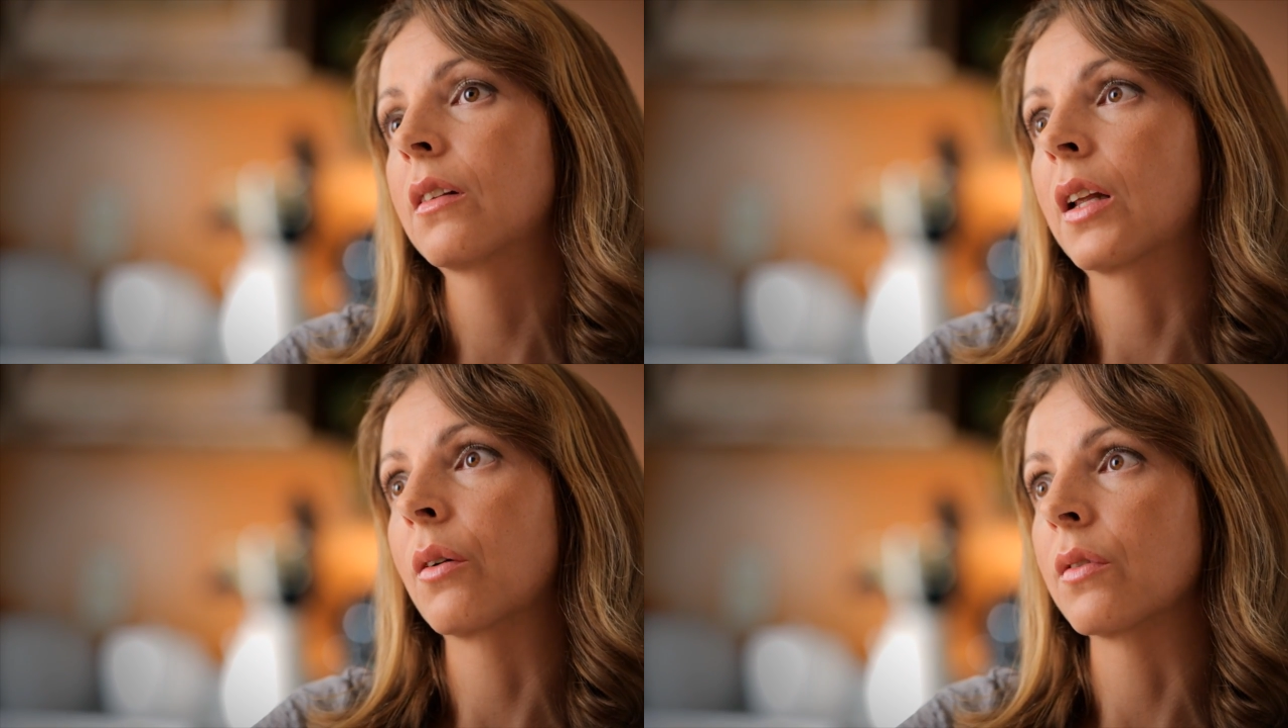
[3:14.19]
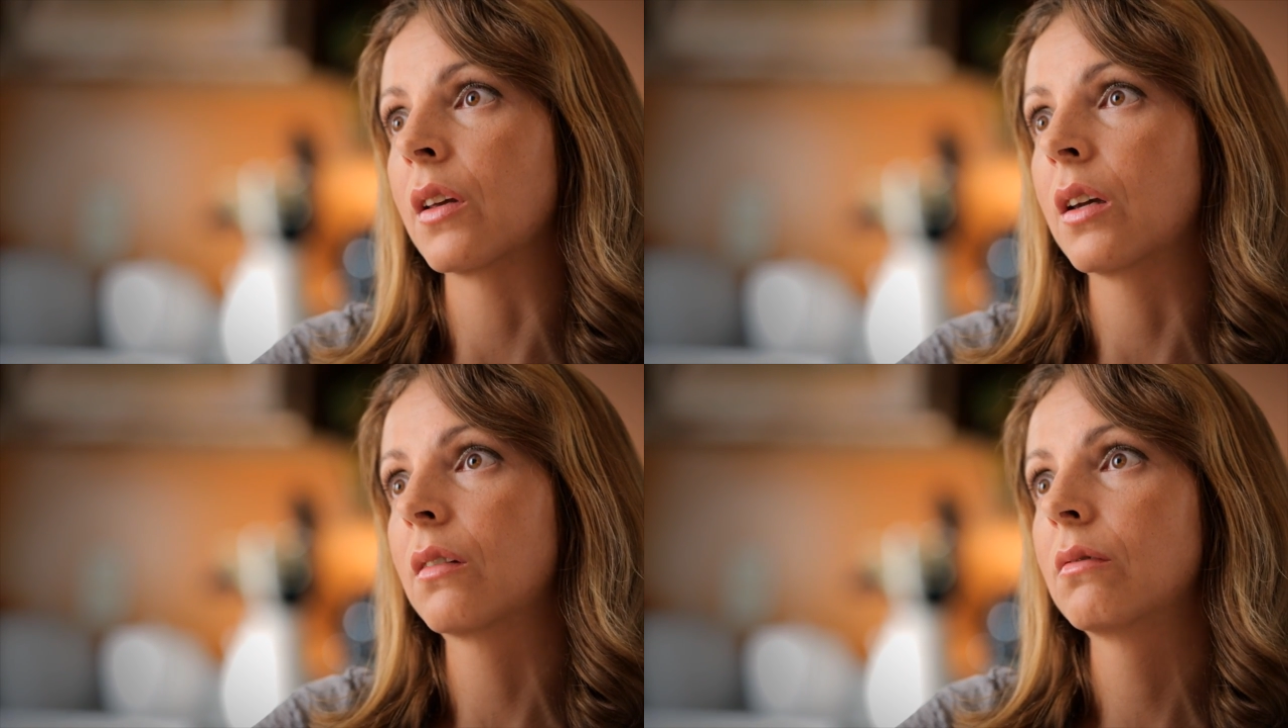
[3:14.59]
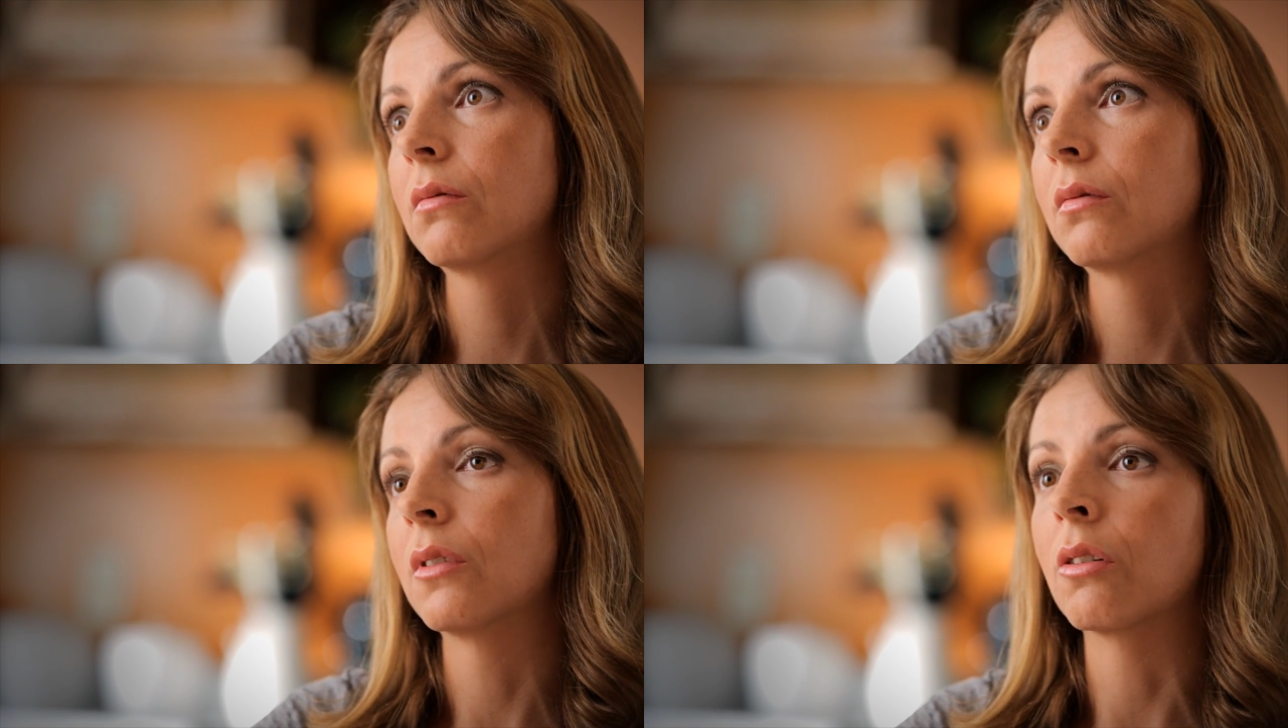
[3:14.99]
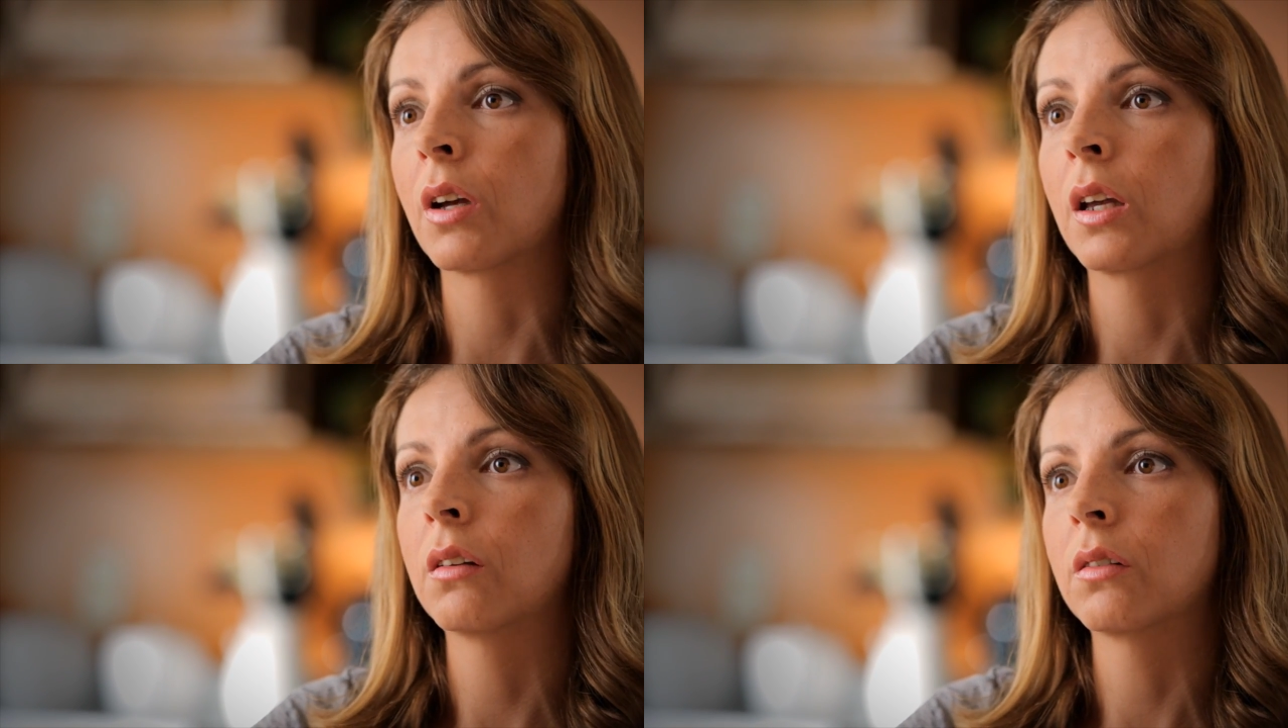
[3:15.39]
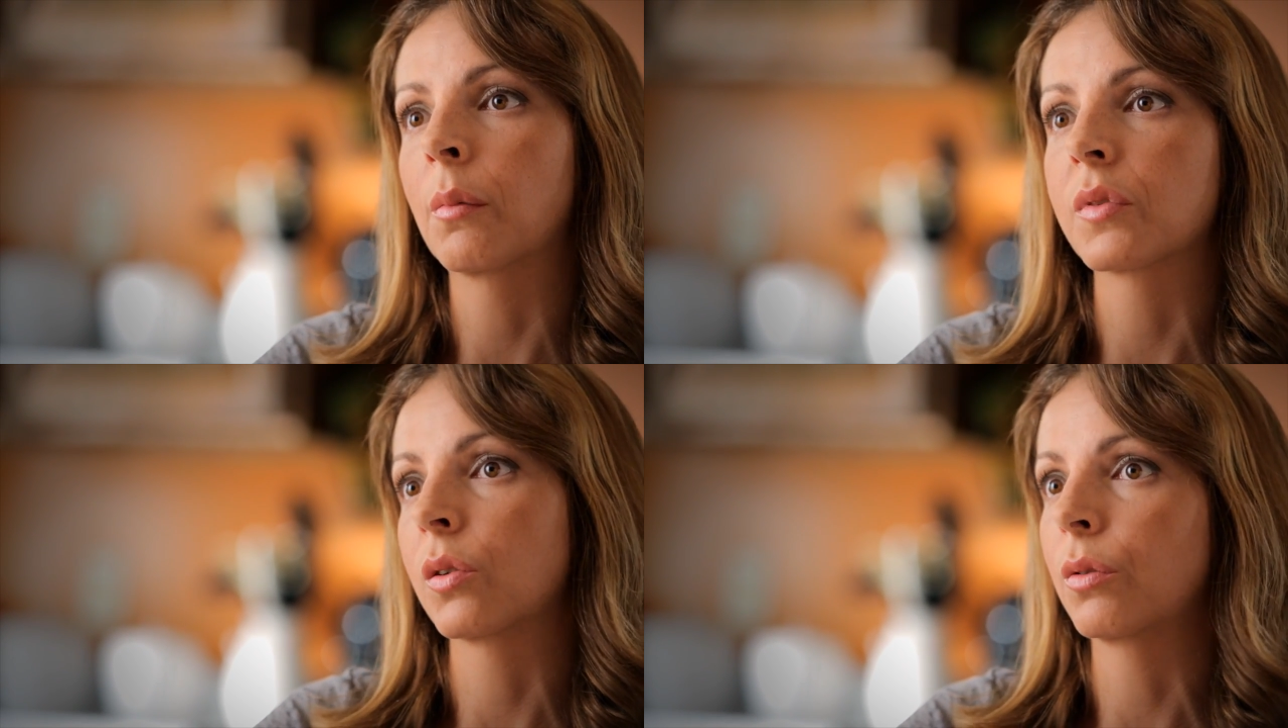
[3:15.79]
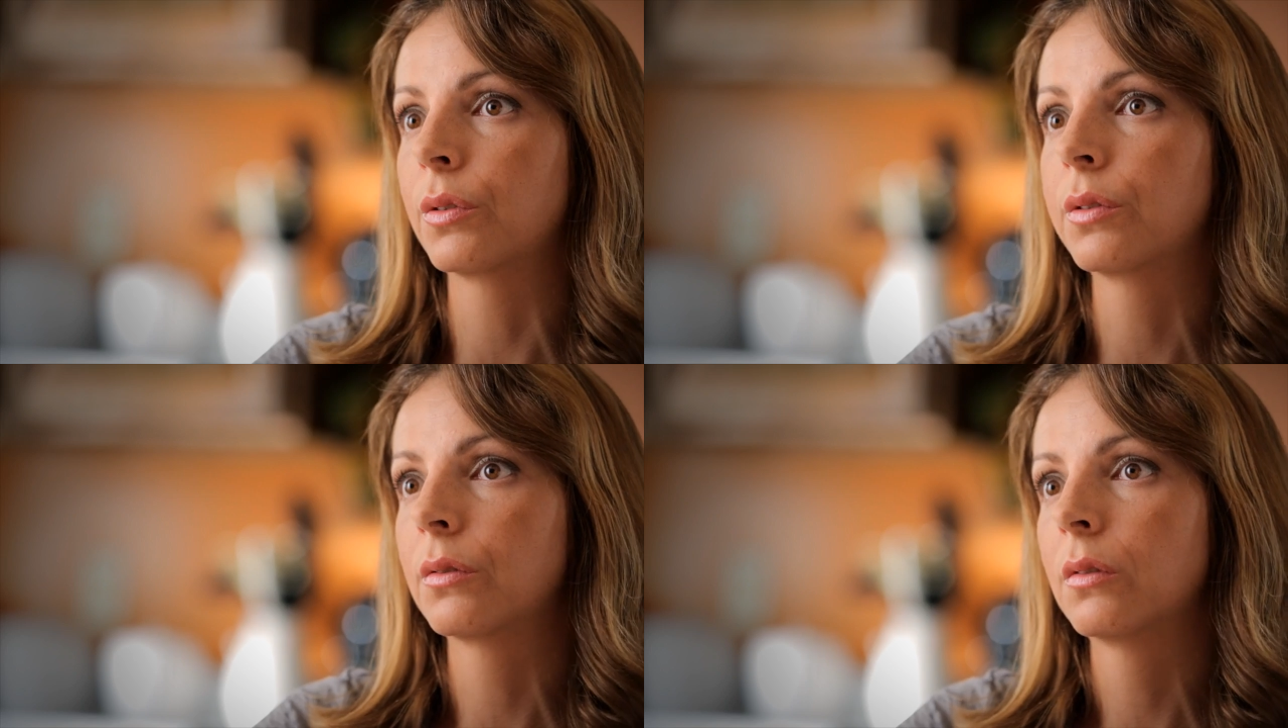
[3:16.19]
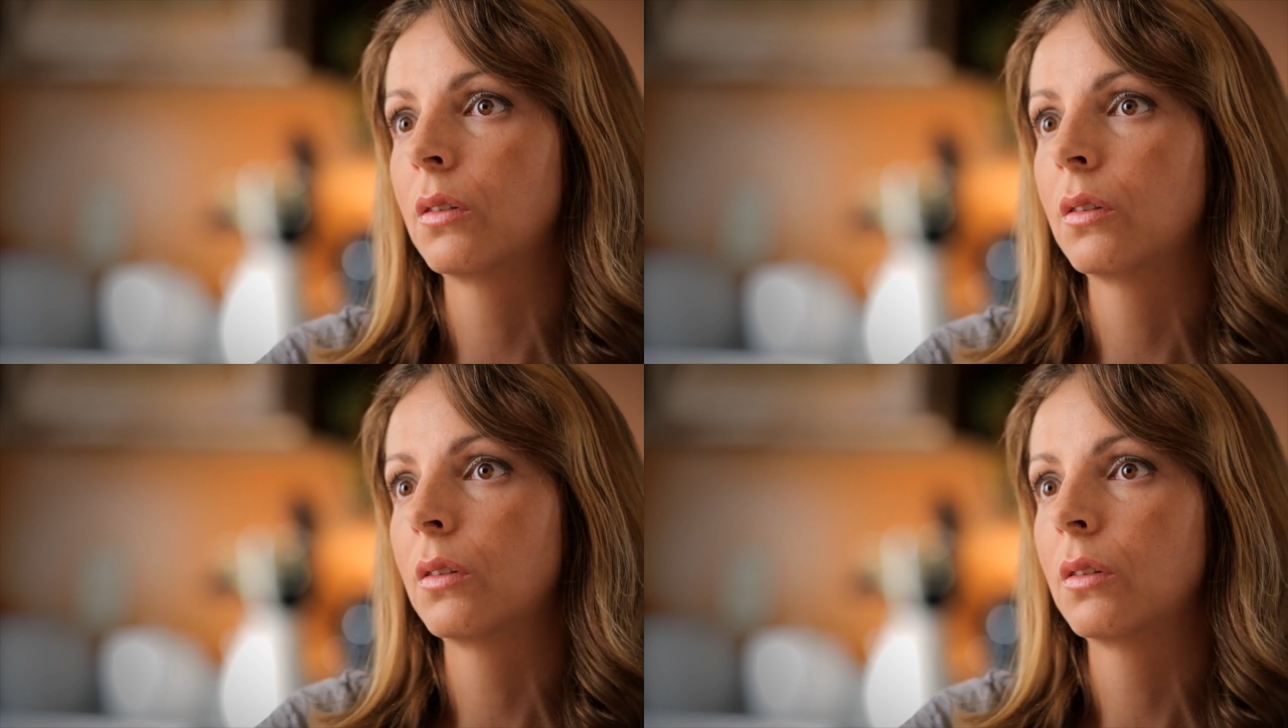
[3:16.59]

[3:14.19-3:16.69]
that I was like, okay, I'm sold.